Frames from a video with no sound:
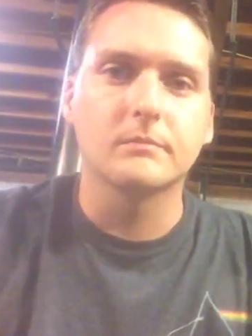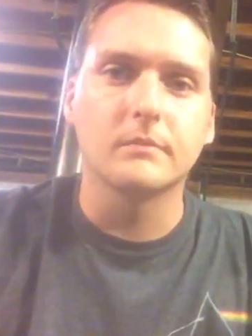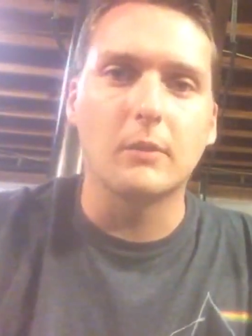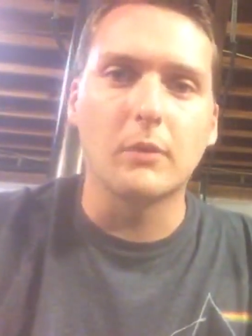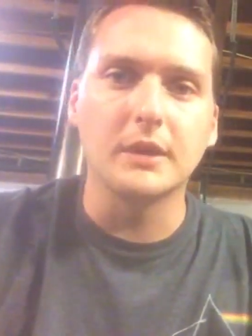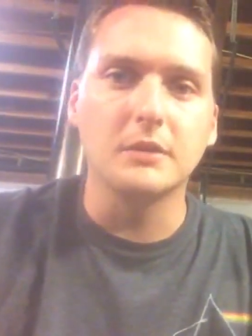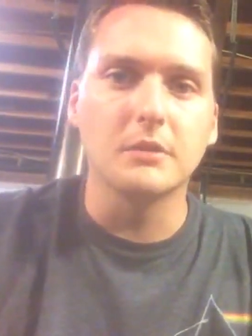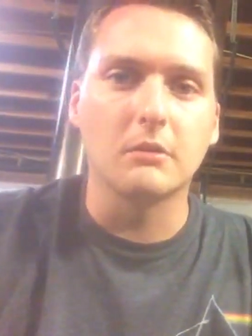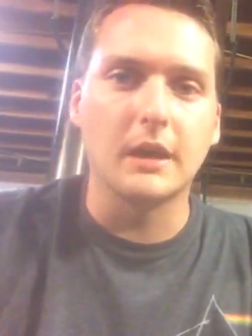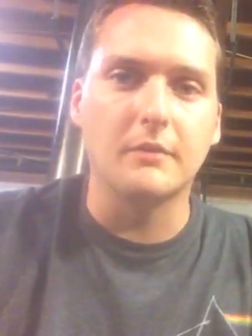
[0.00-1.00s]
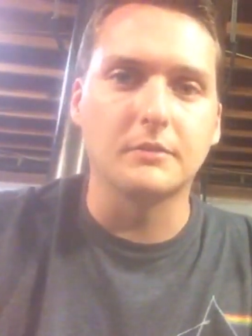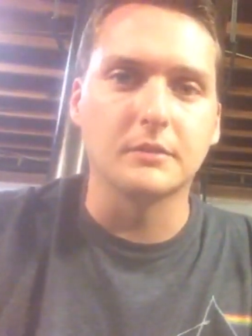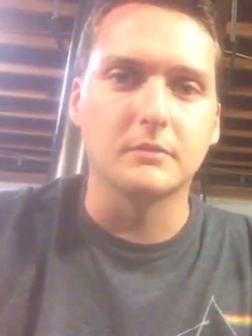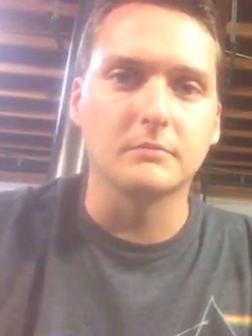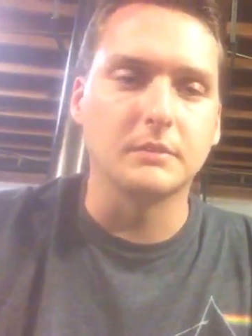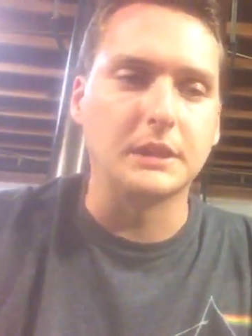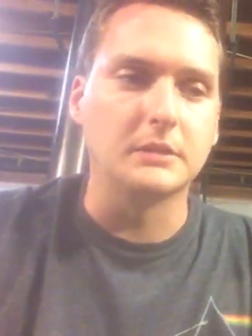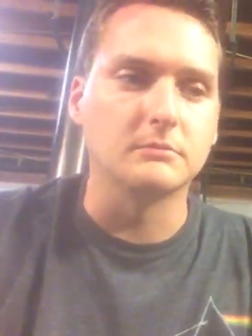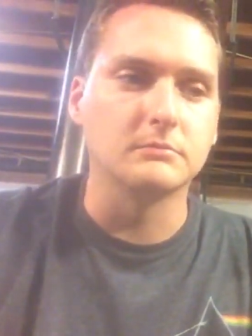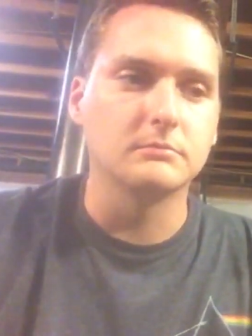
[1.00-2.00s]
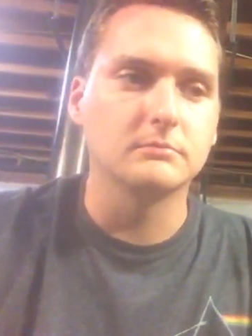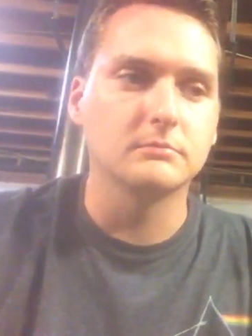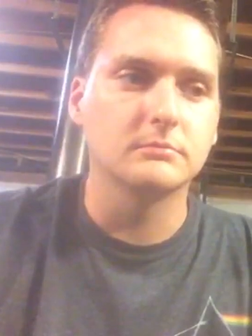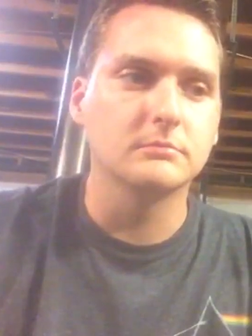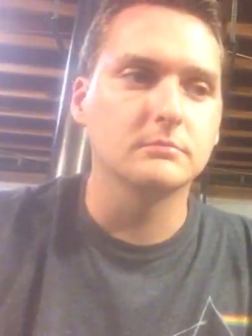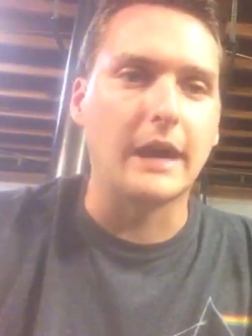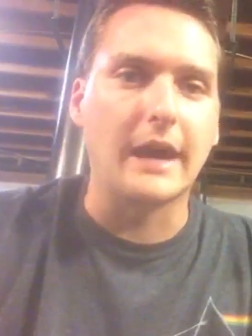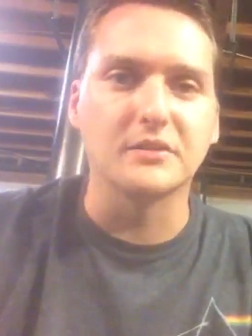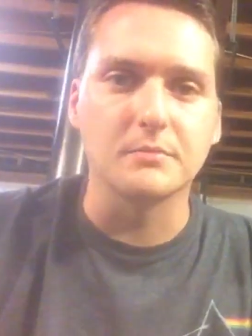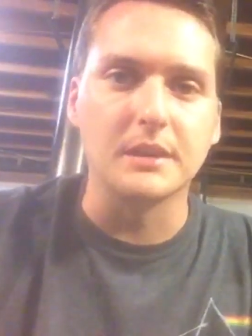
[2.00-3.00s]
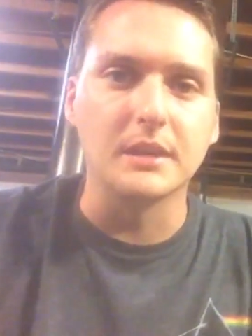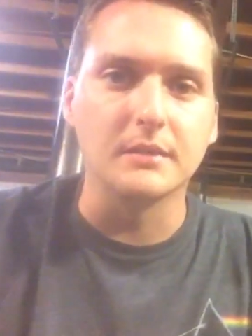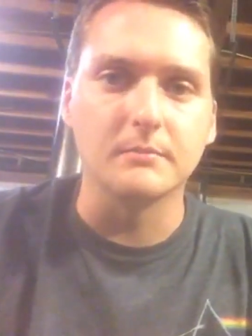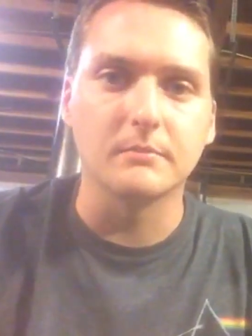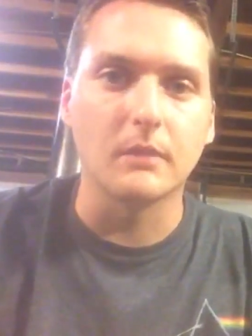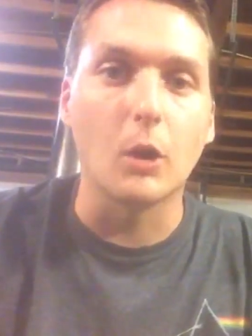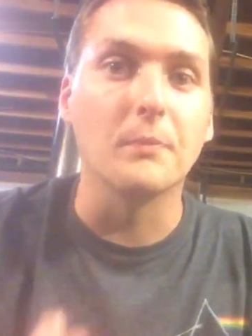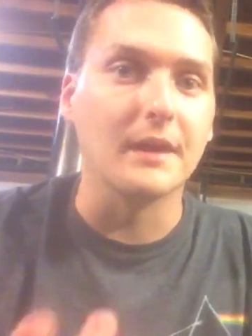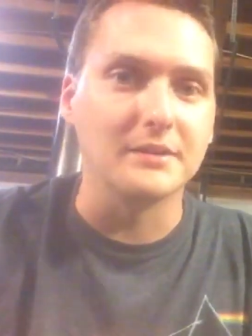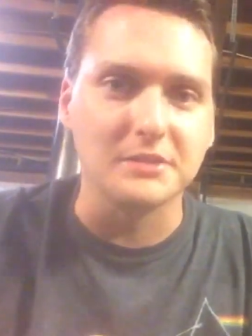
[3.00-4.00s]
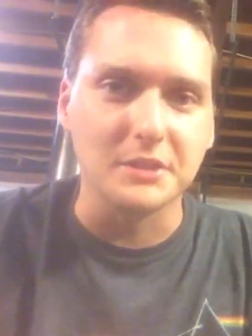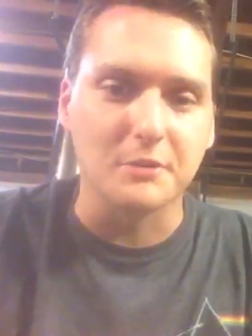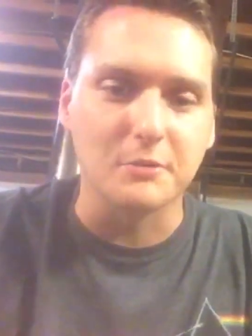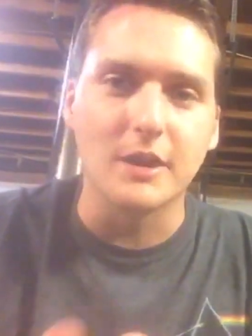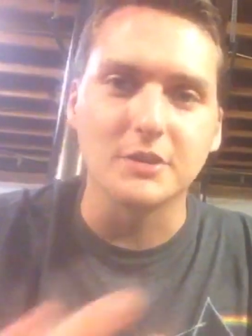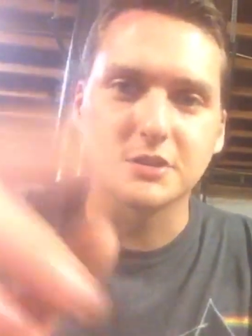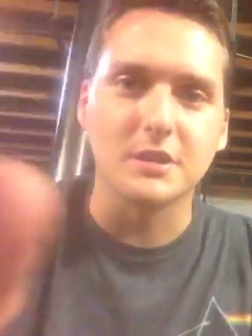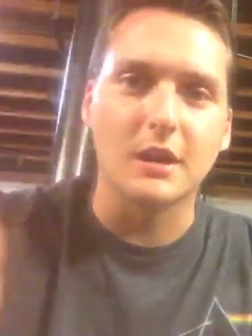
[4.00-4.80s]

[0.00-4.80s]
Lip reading: That way you don't have to, ask me and hope that I see your question.